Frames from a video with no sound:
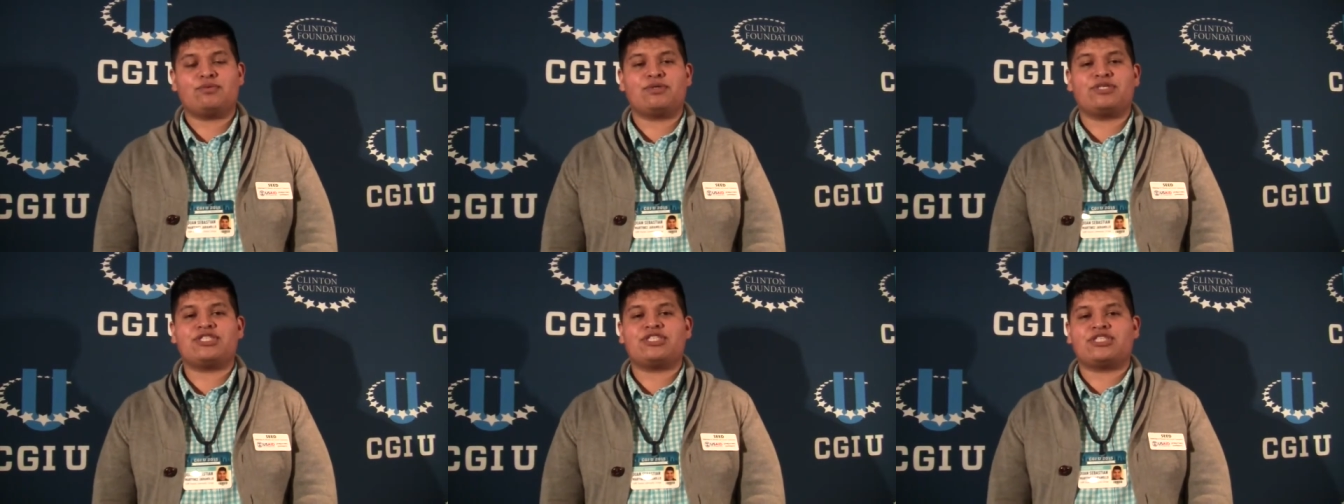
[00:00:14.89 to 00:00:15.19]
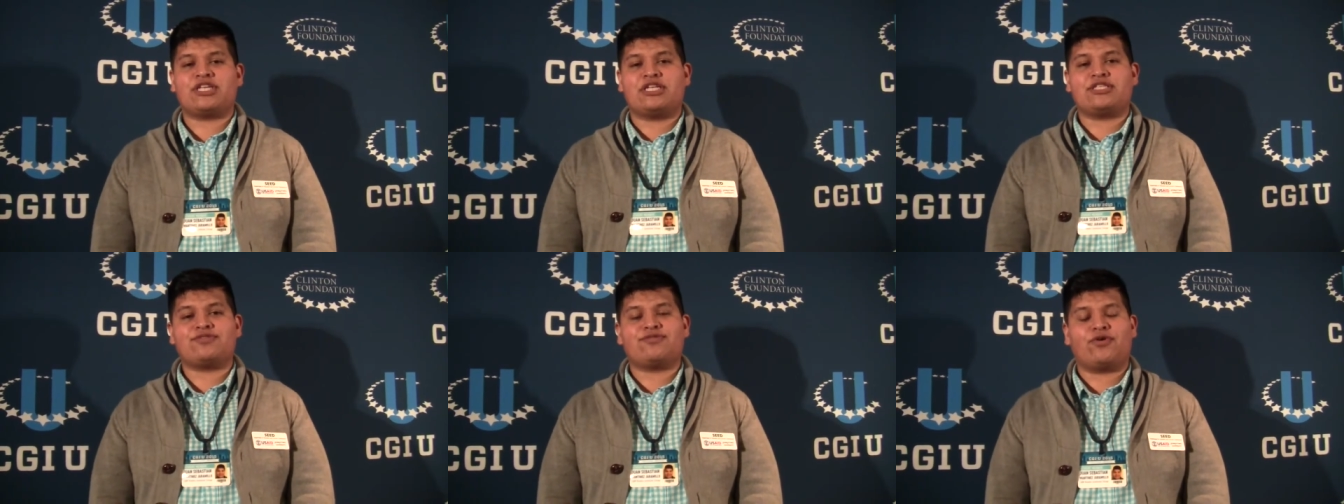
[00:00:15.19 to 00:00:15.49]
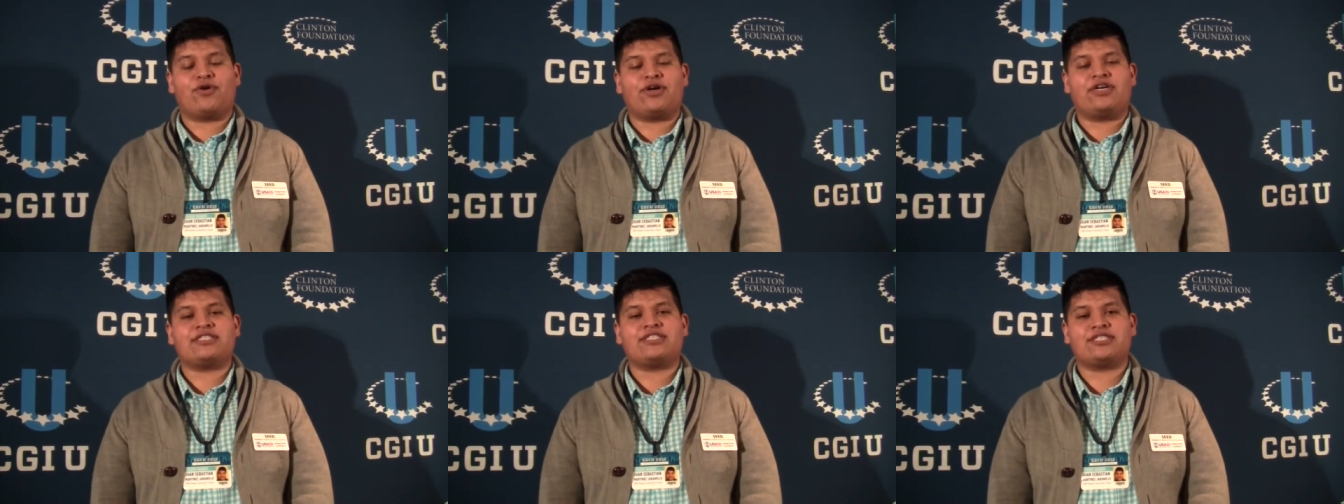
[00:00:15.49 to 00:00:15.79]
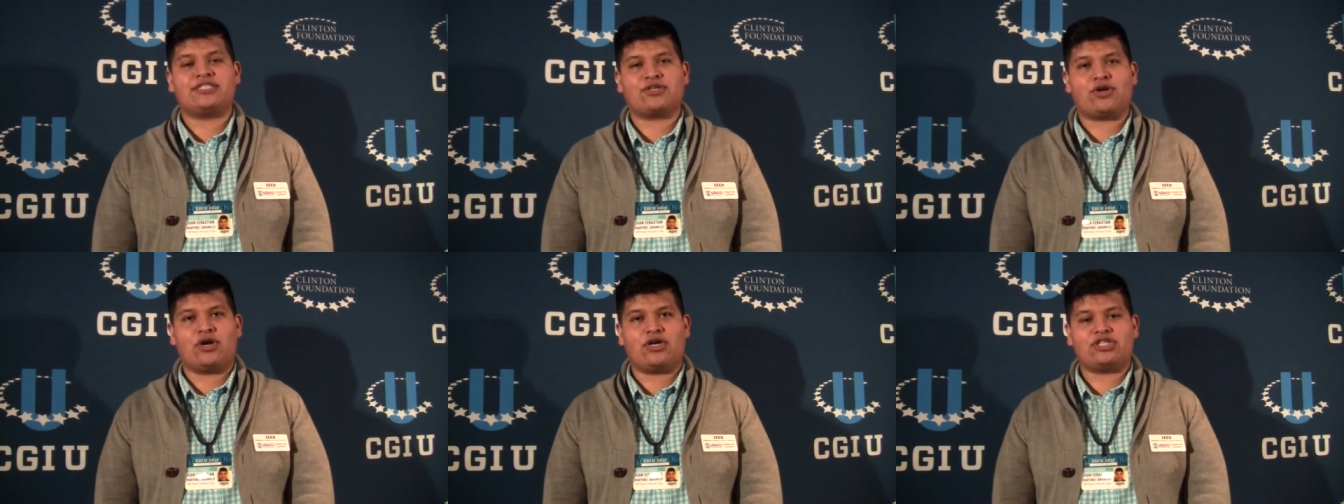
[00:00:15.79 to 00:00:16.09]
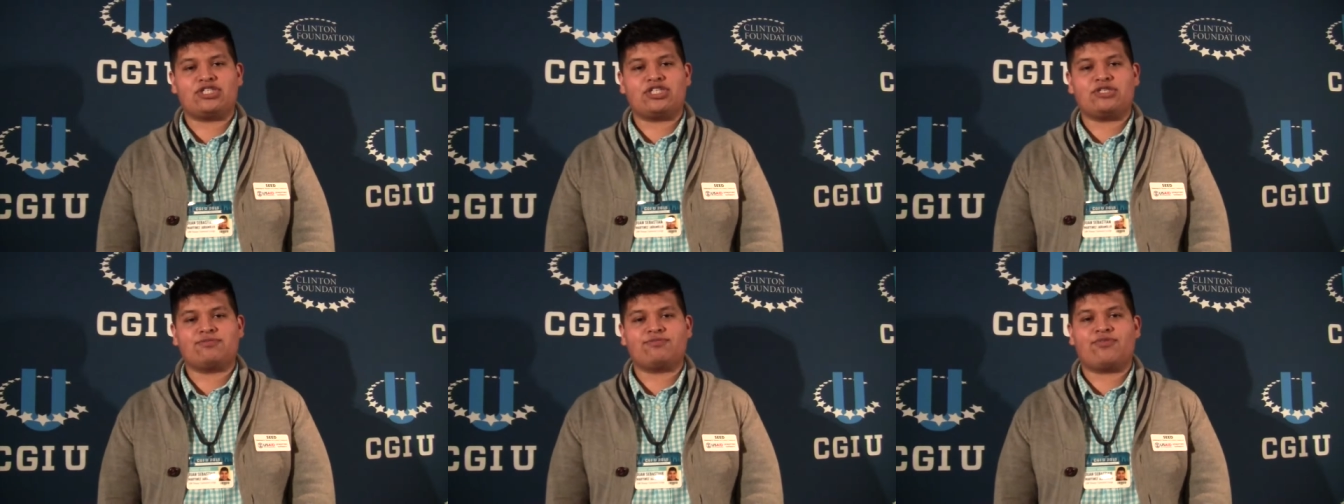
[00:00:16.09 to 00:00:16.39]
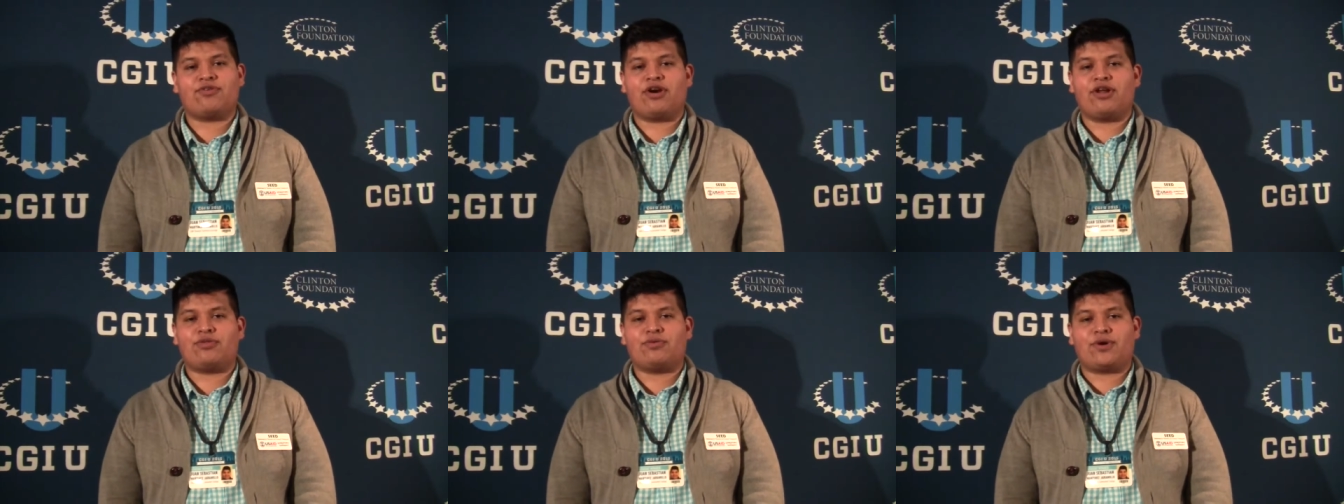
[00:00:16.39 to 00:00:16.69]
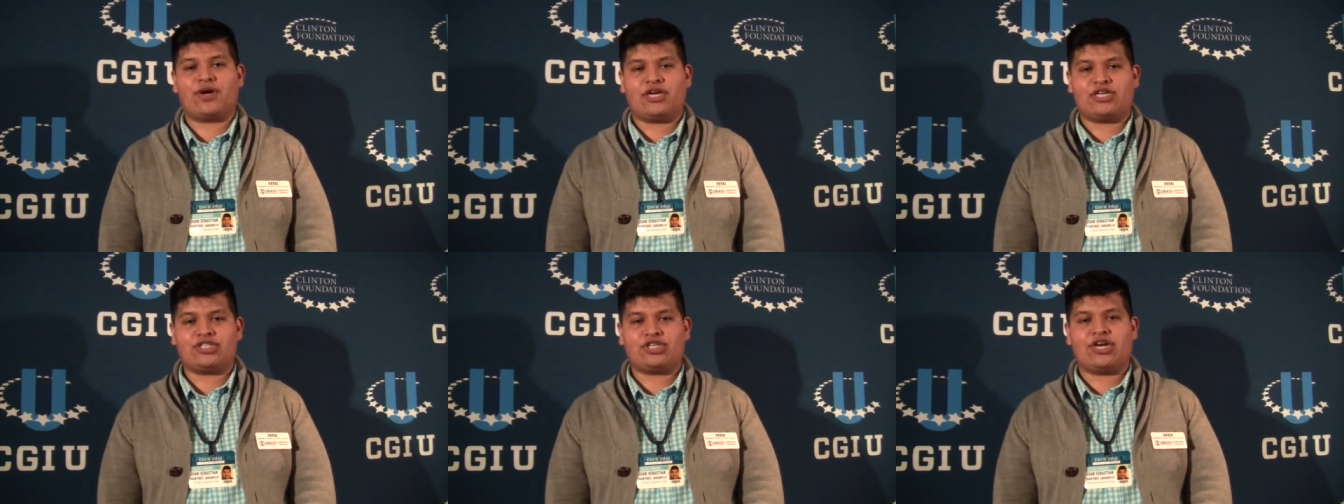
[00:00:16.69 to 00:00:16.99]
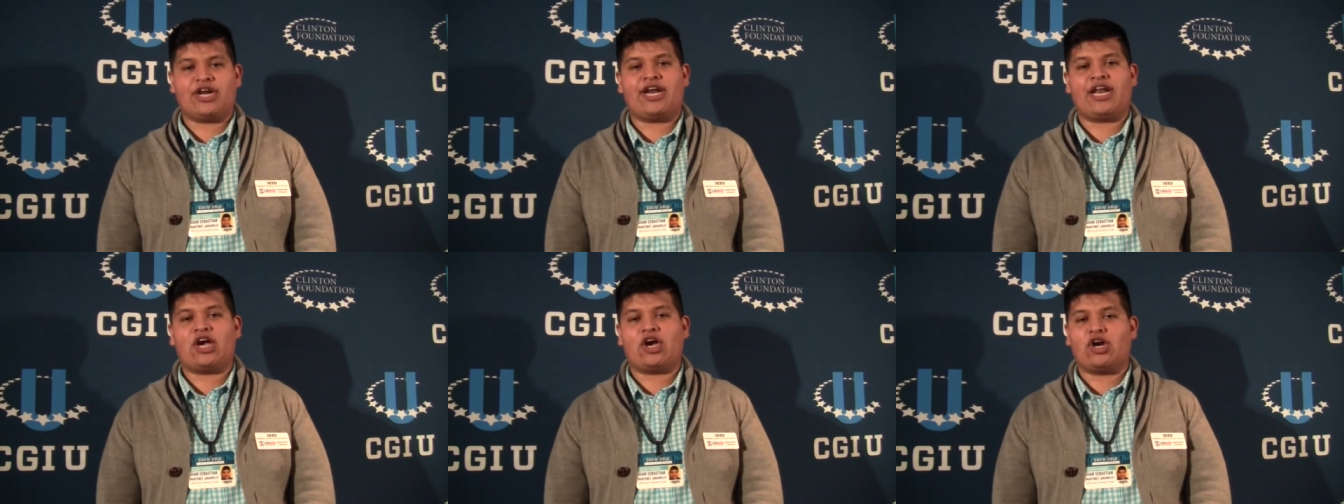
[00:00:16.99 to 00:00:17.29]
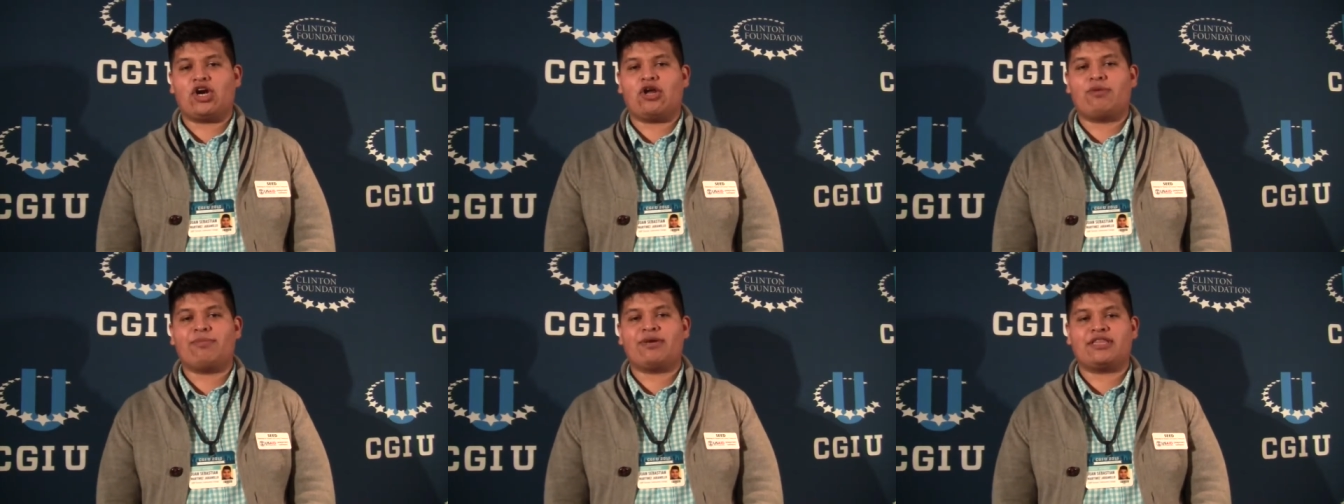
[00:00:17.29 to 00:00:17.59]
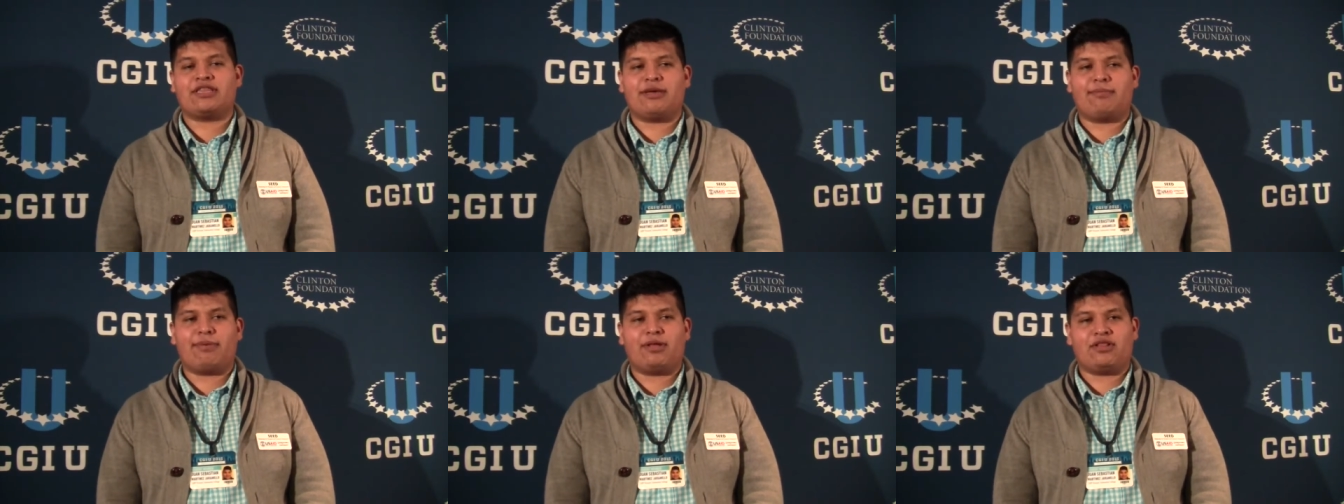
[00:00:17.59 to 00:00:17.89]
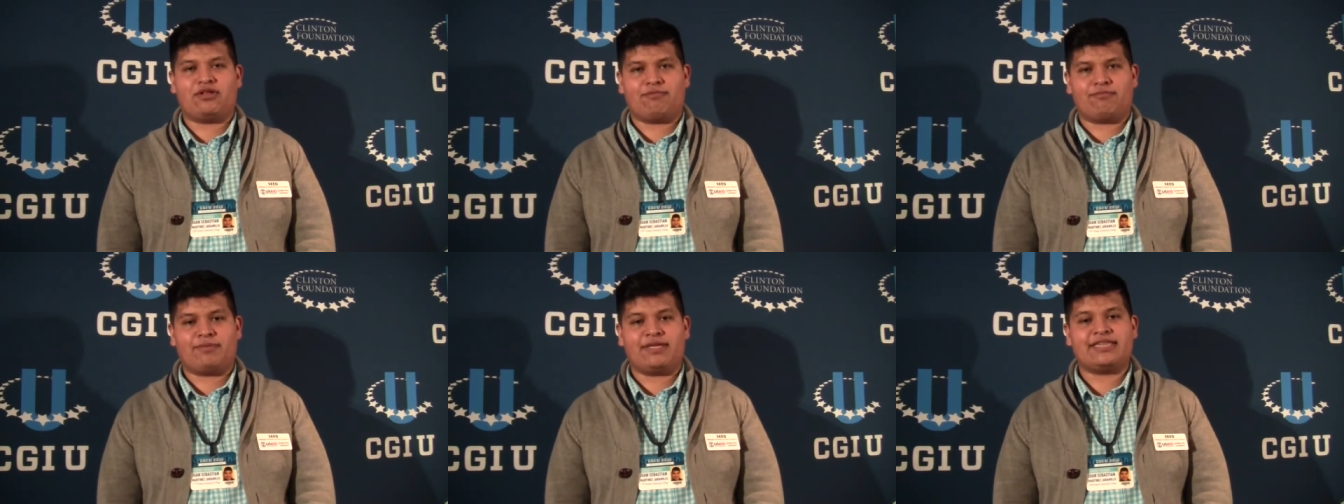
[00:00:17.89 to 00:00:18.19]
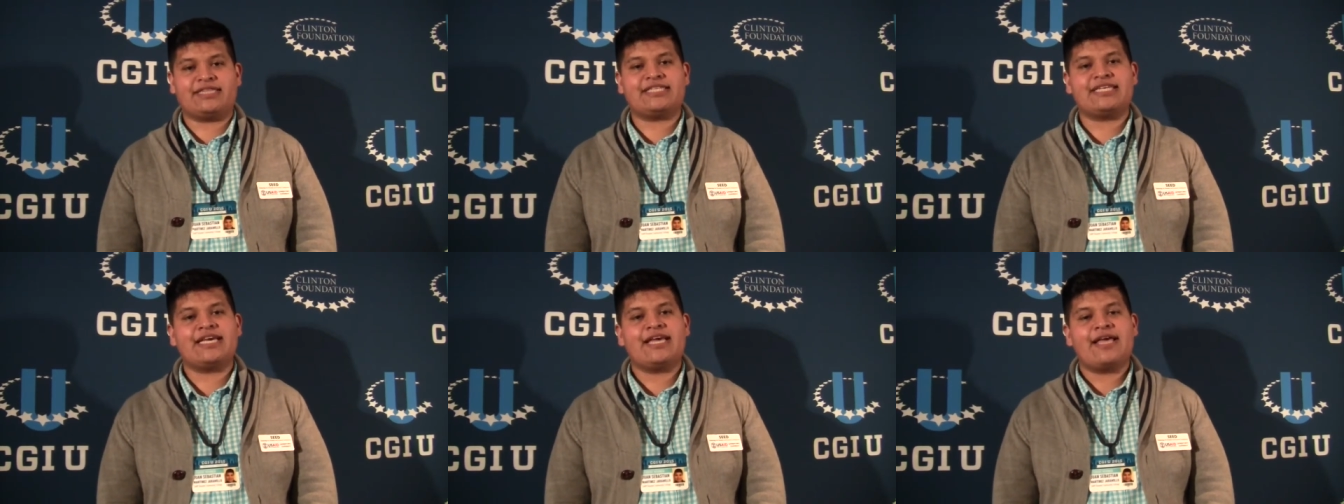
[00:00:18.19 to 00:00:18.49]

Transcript: which stands for Scholarship for Education and Economic Development.